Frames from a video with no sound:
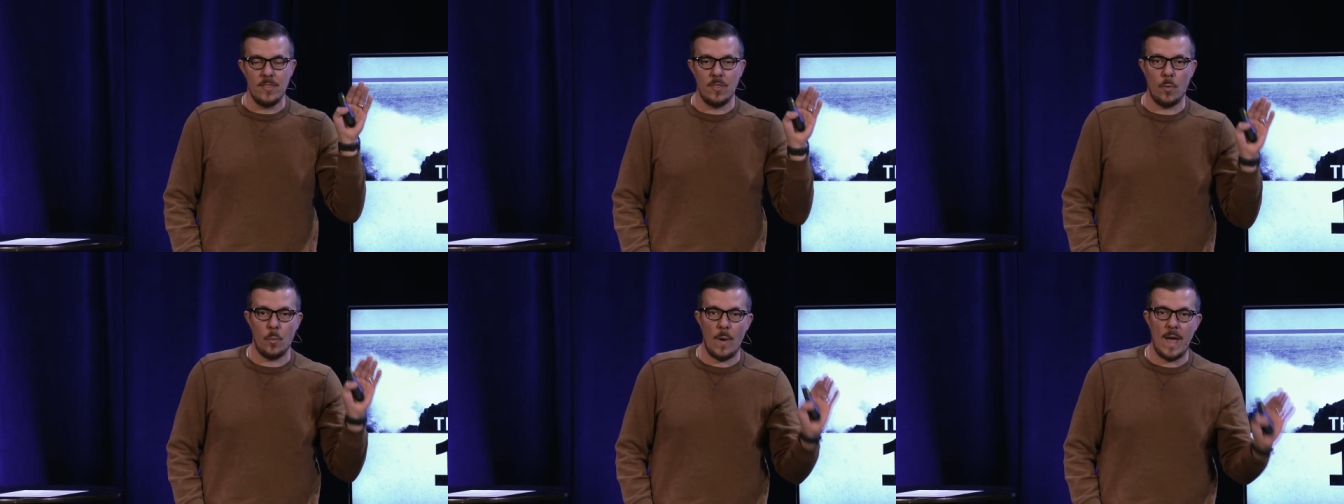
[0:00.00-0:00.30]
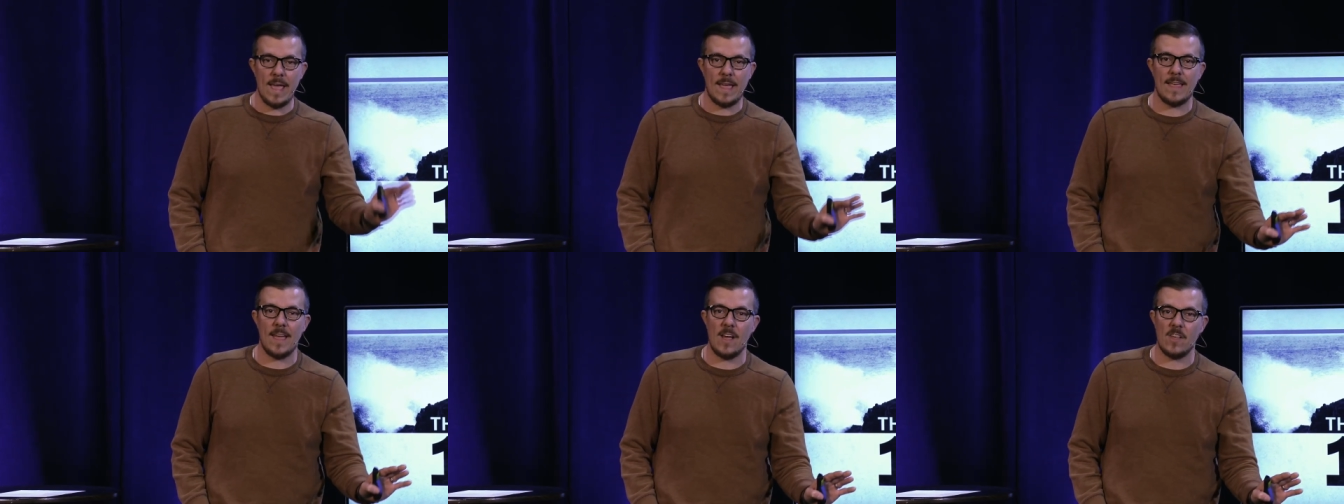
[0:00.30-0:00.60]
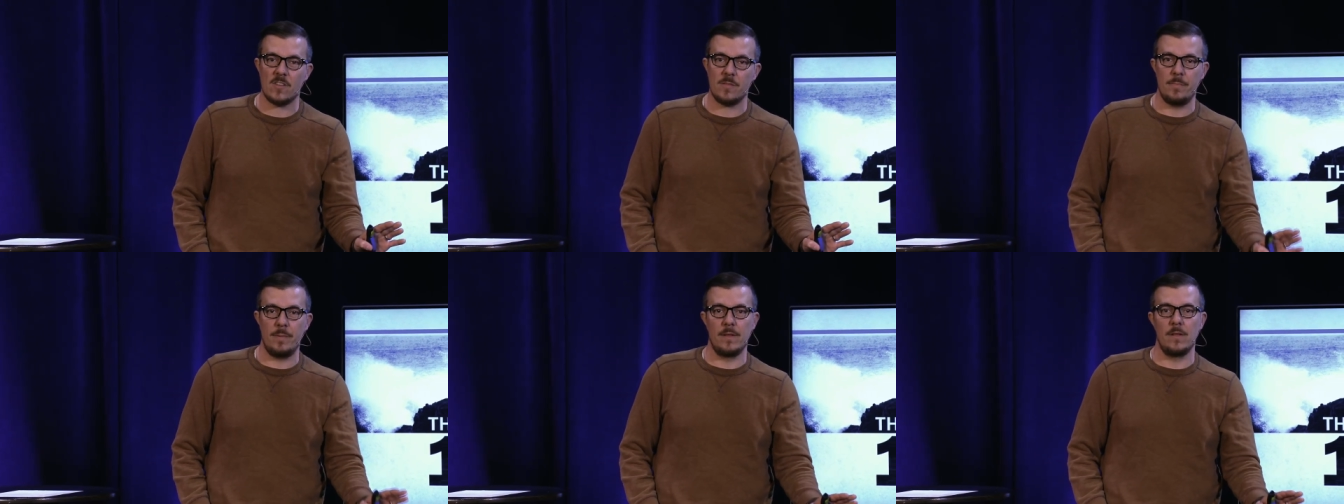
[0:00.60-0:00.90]
the weight
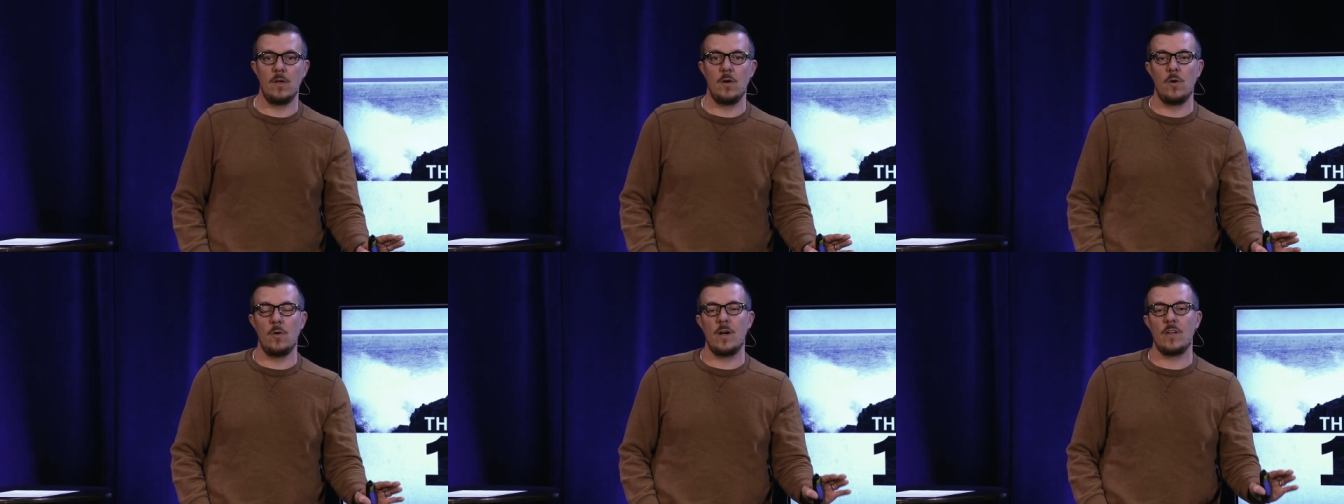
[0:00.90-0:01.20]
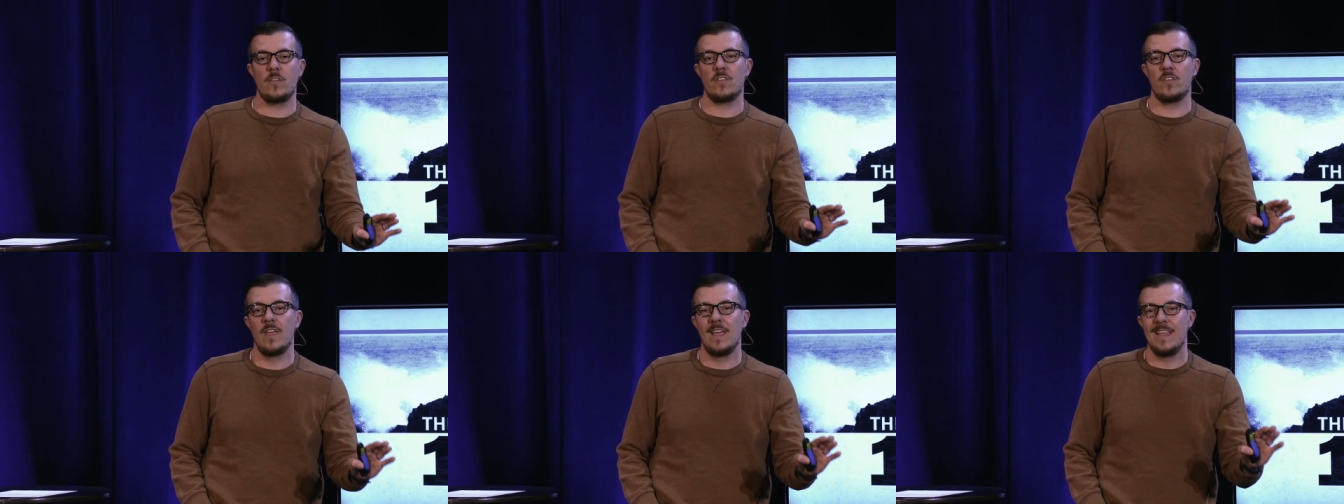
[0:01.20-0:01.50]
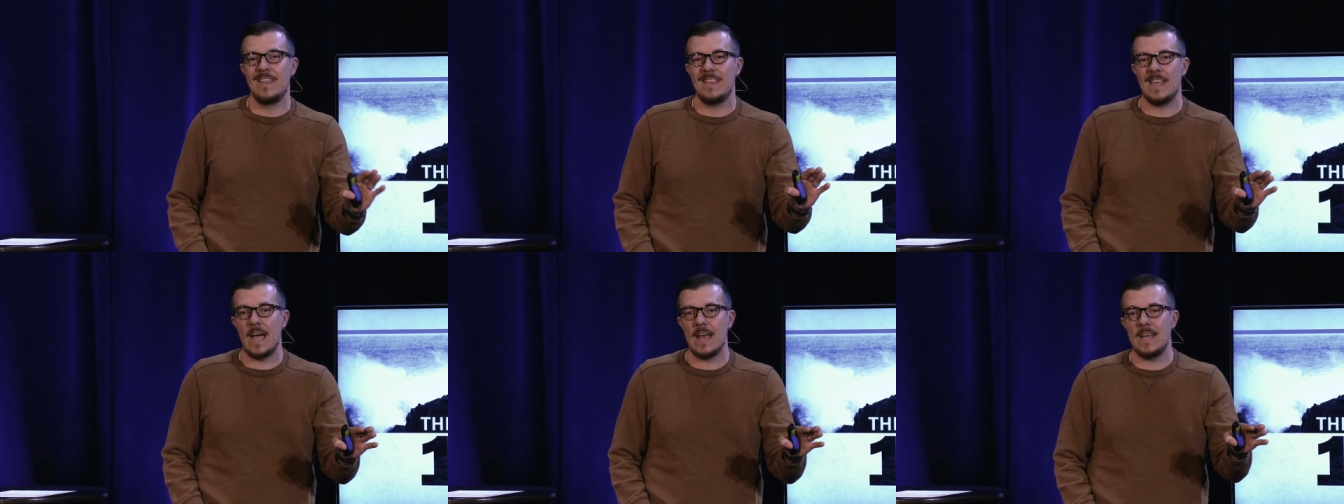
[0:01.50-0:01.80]
class below us,
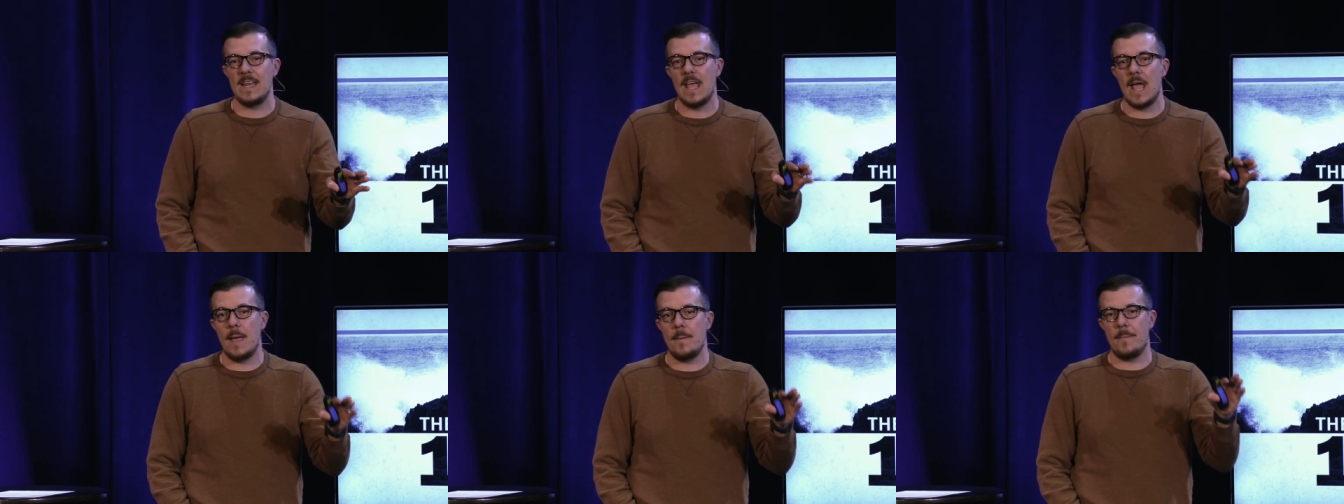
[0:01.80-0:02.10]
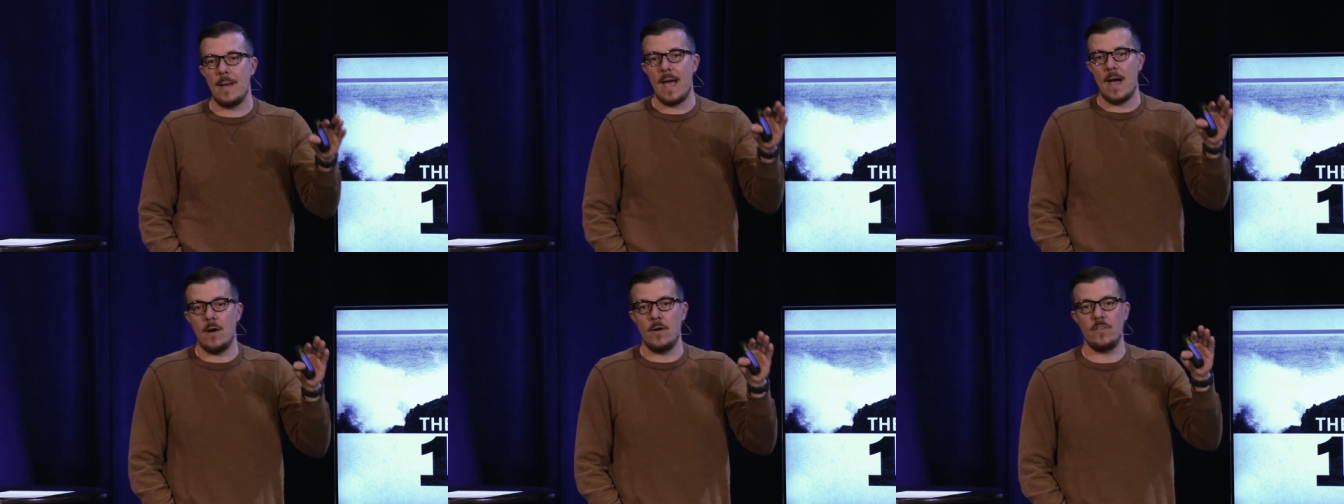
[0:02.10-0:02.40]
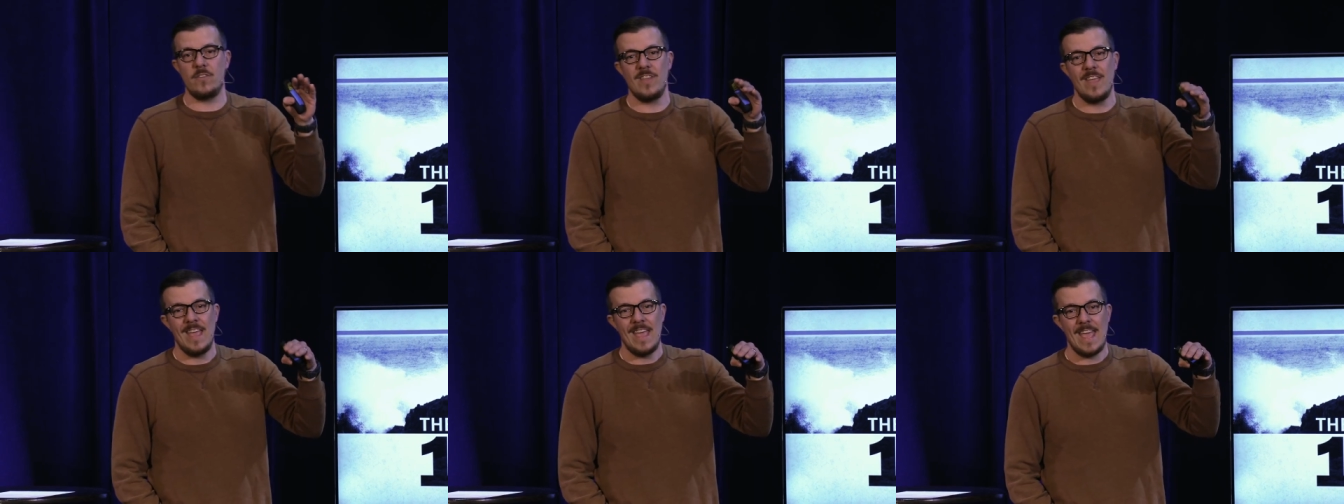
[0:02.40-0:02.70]
98
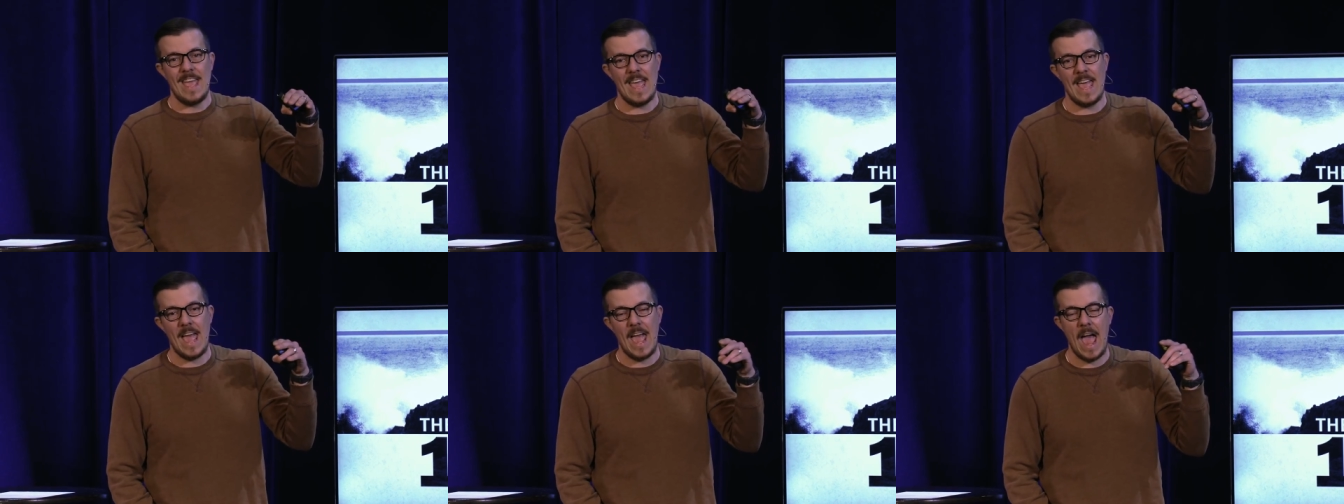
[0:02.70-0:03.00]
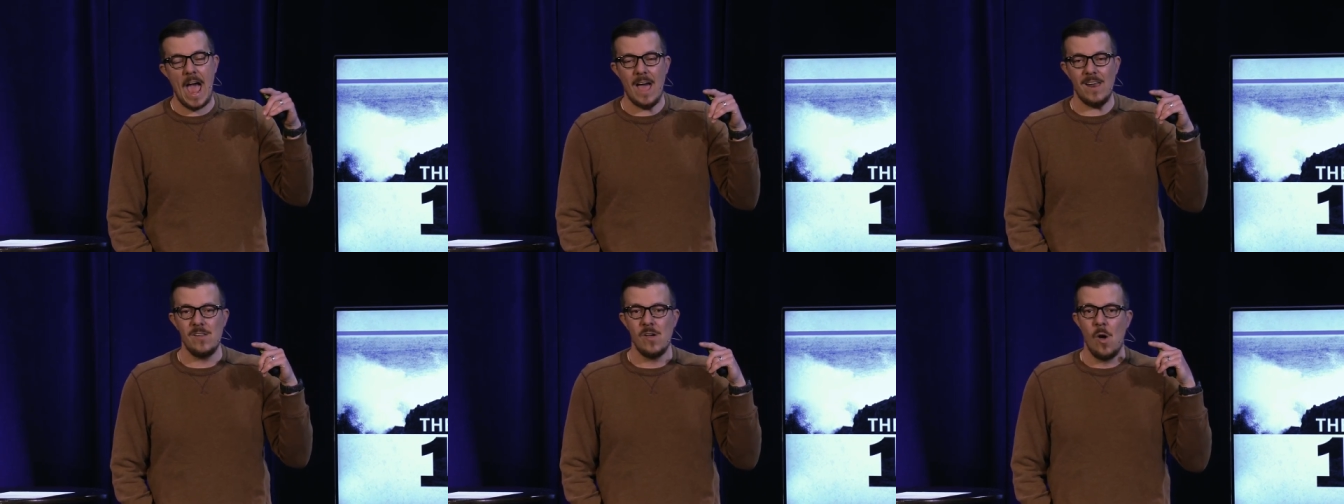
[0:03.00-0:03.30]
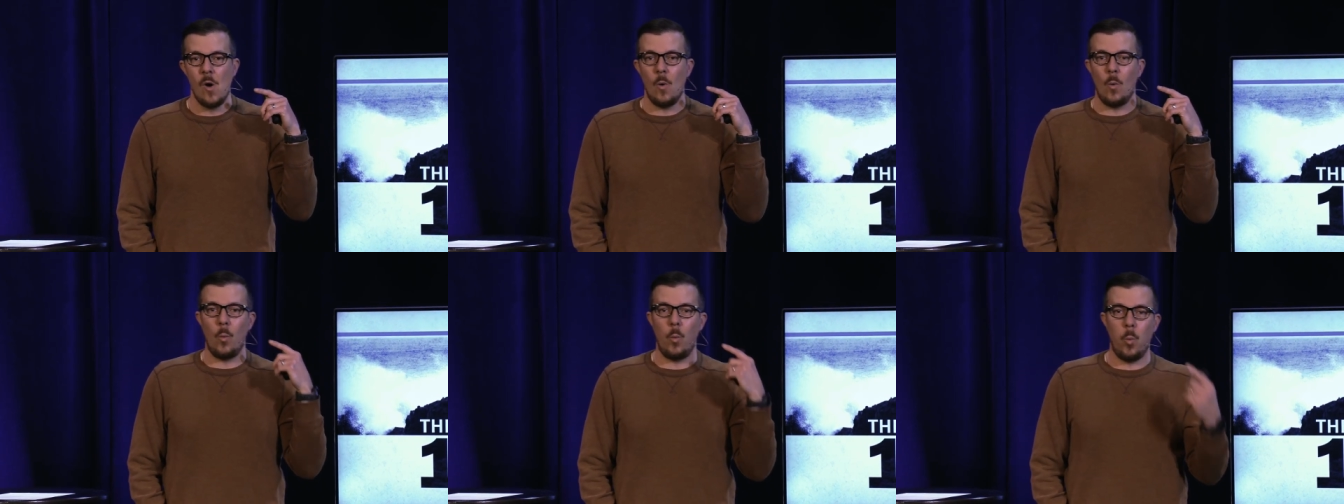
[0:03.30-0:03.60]
pounds, it had
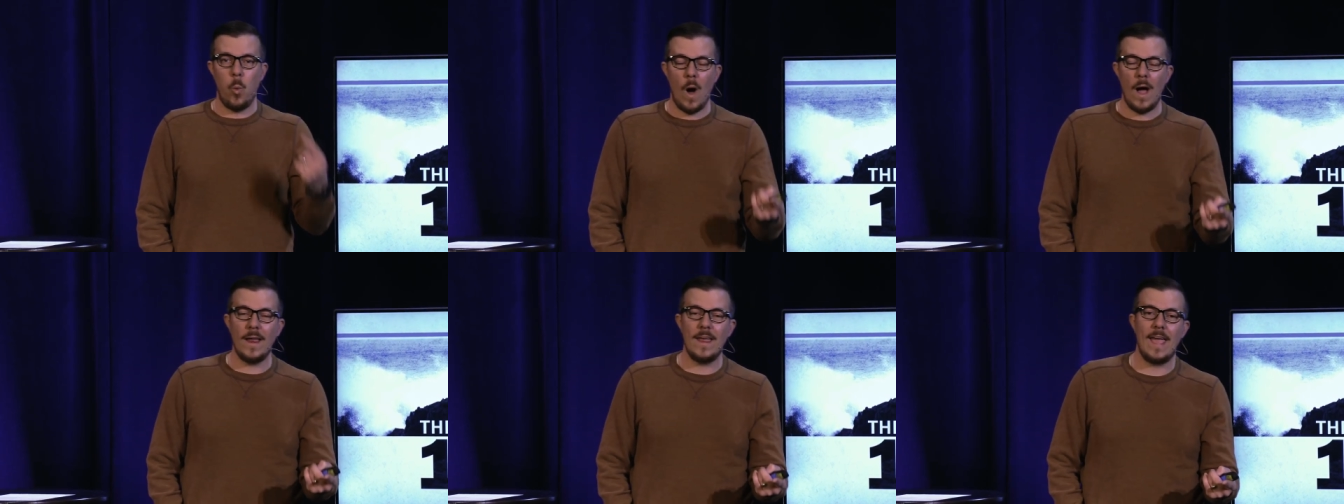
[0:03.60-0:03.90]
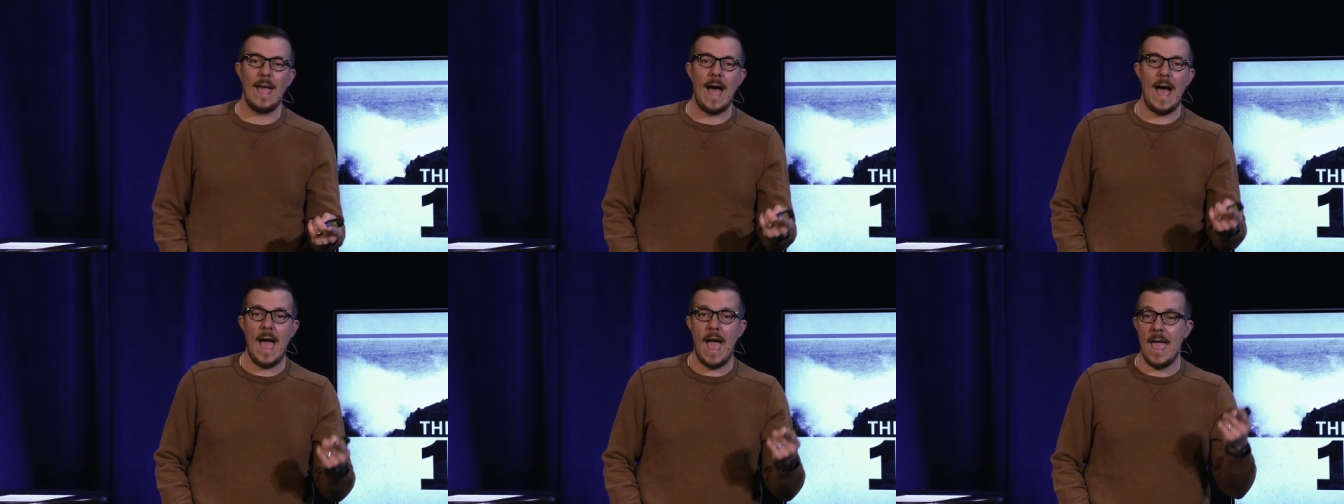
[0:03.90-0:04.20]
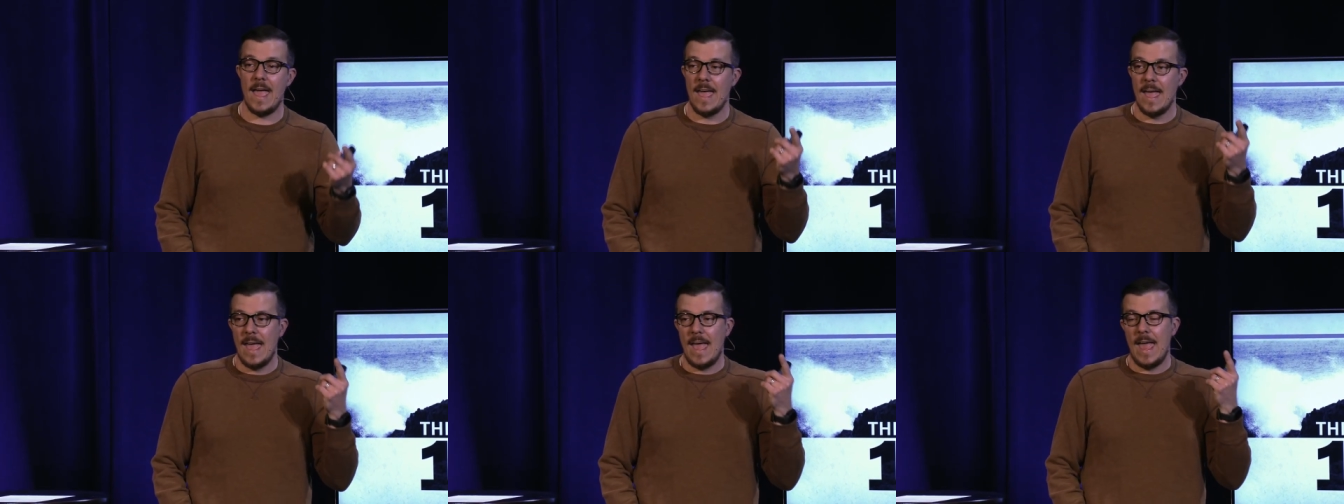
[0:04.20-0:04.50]
one guy,